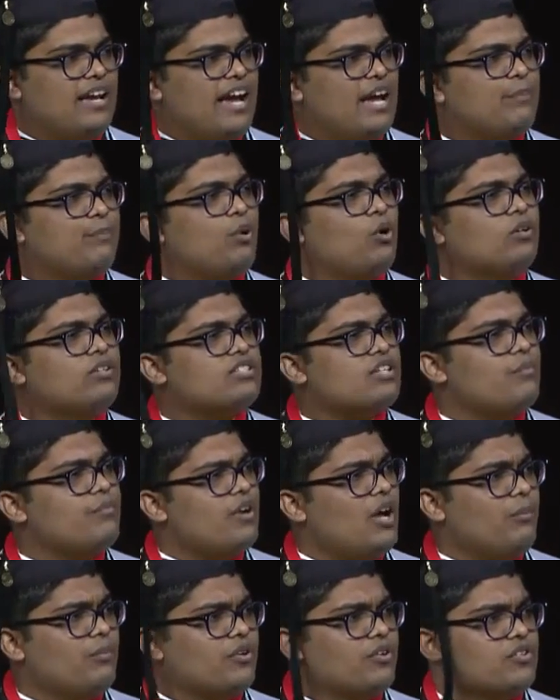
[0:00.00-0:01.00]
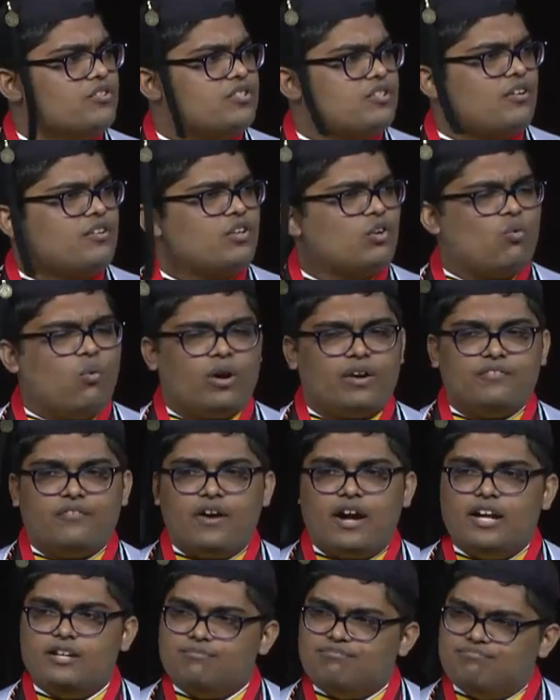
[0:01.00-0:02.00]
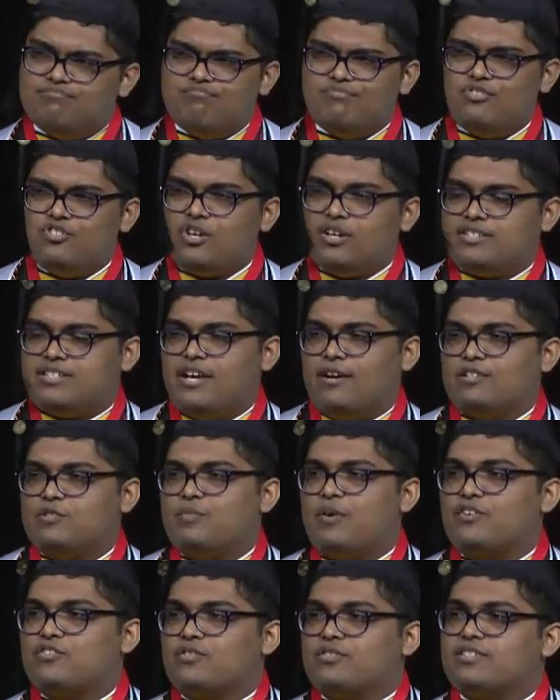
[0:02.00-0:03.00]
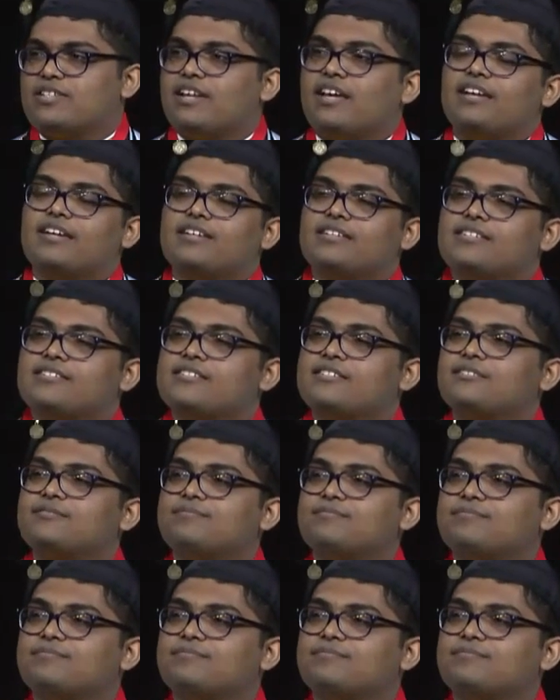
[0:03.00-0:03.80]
and pulled some numbers to quantify just how special today is.